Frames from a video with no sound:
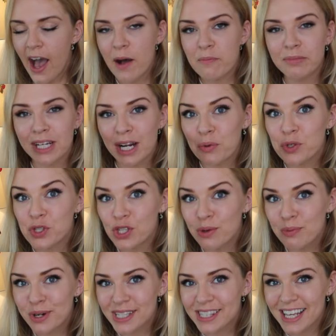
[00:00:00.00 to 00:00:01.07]
But I was
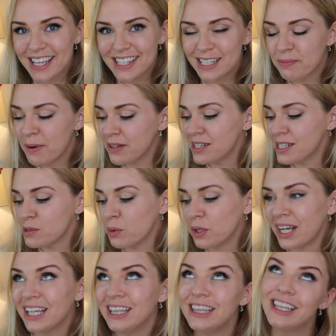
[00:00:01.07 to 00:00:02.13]
super excited about this
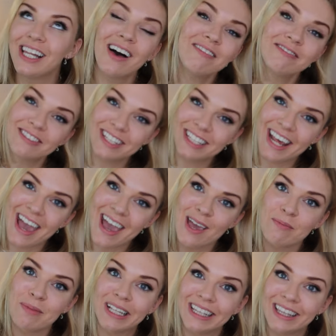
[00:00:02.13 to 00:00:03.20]
one. I love the
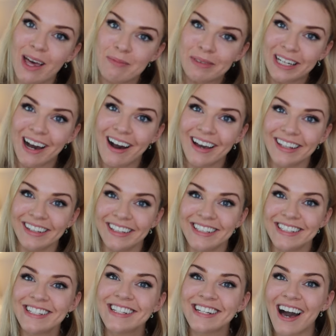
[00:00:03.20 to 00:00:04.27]
name Lemon
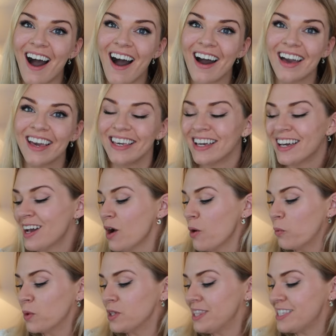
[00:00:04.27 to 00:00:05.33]
Island. I
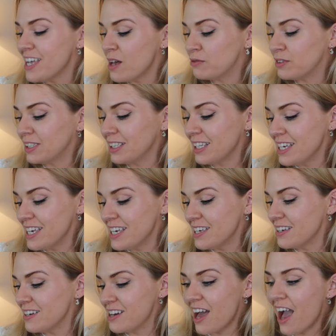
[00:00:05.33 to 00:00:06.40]
would
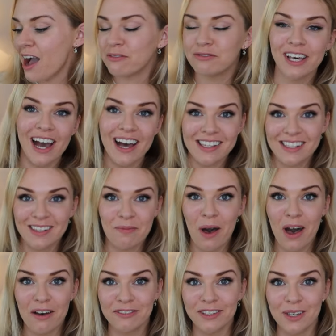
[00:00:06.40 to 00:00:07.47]
definitely have that as a
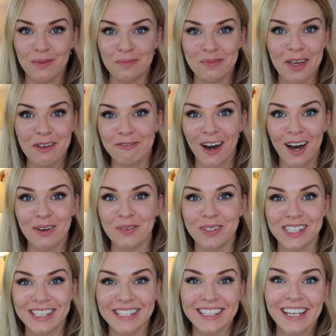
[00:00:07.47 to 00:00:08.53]
perfume if I
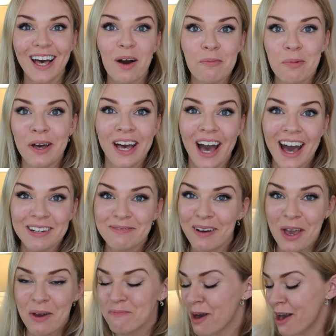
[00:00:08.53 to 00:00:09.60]
was had
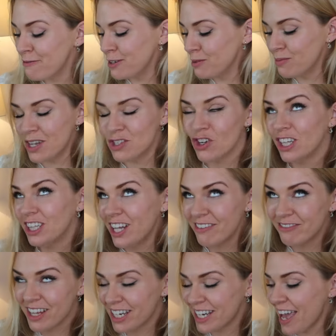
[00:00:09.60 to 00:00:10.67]
my own perfume range. I
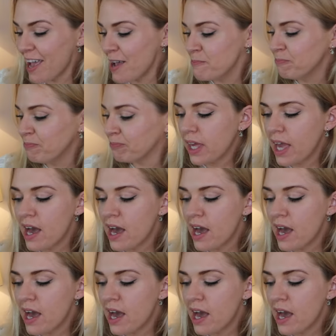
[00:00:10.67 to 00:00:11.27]
love that name.